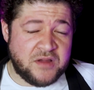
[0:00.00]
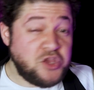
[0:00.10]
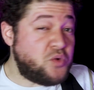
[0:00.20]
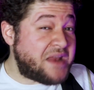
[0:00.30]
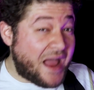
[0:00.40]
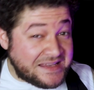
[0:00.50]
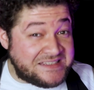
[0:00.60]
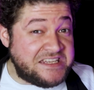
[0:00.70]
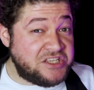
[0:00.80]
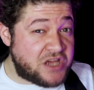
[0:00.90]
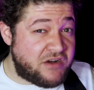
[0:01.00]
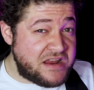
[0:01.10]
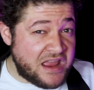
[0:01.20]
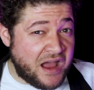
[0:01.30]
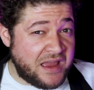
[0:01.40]
Are you an
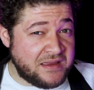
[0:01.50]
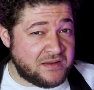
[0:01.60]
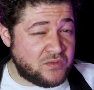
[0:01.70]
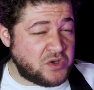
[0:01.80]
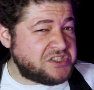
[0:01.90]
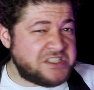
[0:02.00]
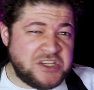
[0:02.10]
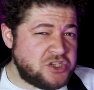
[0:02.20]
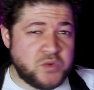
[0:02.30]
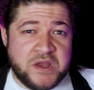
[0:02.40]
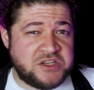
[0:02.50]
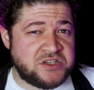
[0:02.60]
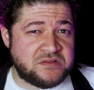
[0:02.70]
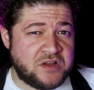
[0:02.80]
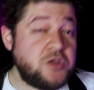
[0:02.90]
anti-cherry guy? What's the
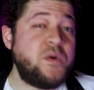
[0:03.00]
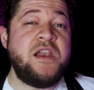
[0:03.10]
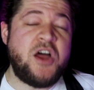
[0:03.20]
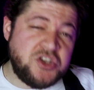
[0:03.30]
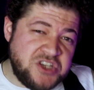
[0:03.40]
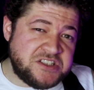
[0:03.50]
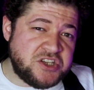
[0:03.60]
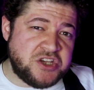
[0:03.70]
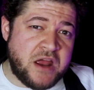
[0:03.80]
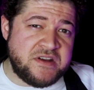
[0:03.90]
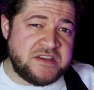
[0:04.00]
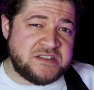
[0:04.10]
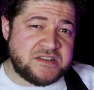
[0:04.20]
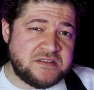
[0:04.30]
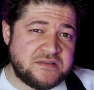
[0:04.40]
situation? Are you allergic to
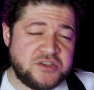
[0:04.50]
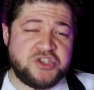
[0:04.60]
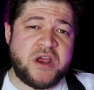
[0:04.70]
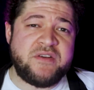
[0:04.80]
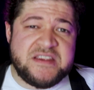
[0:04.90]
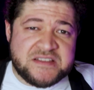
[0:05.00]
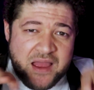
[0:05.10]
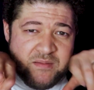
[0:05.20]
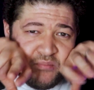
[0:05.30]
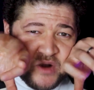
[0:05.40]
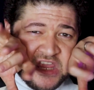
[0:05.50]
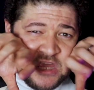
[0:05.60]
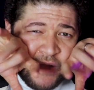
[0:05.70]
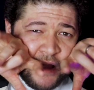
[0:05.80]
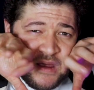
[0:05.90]
cherries? Do cherries, break
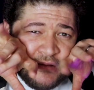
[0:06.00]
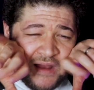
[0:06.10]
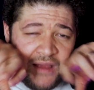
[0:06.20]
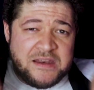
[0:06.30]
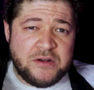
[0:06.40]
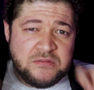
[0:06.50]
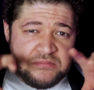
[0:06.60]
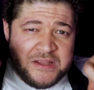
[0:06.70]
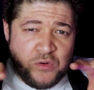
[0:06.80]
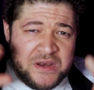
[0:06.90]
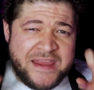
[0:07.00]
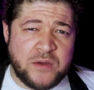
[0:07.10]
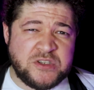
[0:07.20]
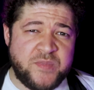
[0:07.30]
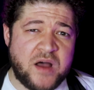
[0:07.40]
you out in, little
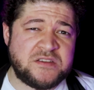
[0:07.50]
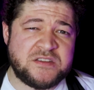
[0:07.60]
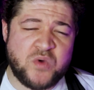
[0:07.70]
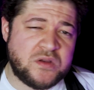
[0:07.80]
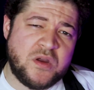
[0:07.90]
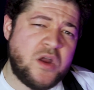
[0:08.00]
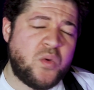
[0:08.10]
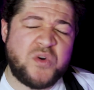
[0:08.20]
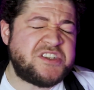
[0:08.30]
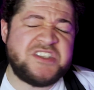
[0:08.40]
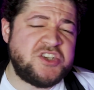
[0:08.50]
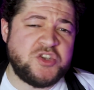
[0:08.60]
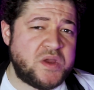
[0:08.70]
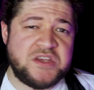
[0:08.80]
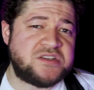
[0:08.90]
Leo spots? What's the
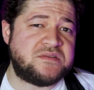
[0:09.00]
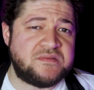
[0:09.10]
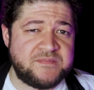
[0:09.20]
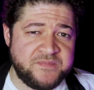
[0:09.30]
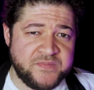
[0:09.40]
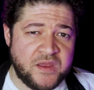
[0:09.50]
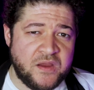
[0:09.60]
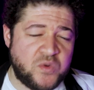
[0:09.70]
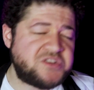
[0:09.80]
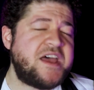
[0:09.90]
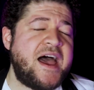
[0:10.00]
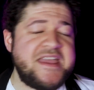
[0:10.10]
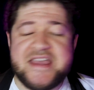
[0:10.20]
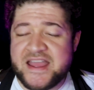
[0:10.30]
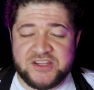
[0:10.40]
situation? What's the
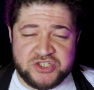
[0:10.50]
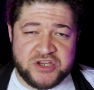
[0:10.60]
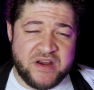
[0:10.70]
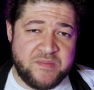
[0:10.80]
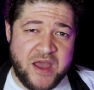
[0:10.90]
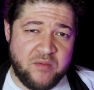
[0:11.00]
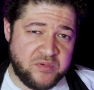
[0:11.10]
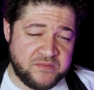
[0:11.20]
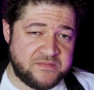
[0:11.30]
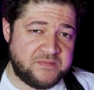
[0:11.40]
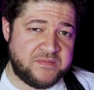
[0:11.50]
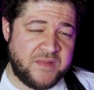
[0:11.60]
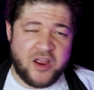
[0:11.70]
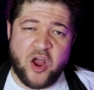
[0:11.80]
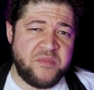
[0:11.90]
hate against Cherry Pep?
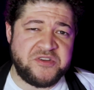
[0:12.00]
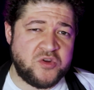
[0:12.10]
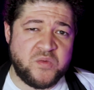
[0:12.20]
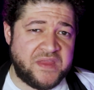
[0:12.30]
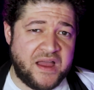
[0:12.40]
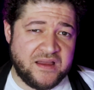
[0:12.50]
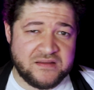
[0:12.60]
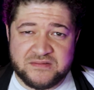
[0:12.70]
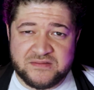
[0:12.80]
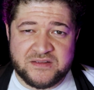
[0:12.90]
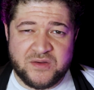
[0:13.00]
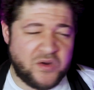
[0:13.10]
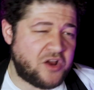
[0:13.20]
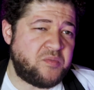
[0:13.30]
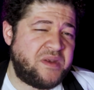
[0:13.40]
I can't be doing with that.
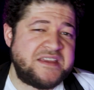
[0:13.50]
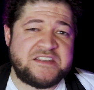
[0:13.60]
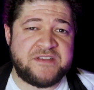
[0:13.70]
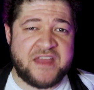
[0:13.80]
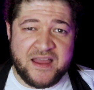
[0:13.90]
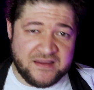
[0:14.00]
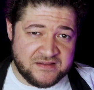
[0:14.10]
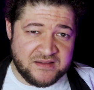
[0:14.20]
I've got a place for that.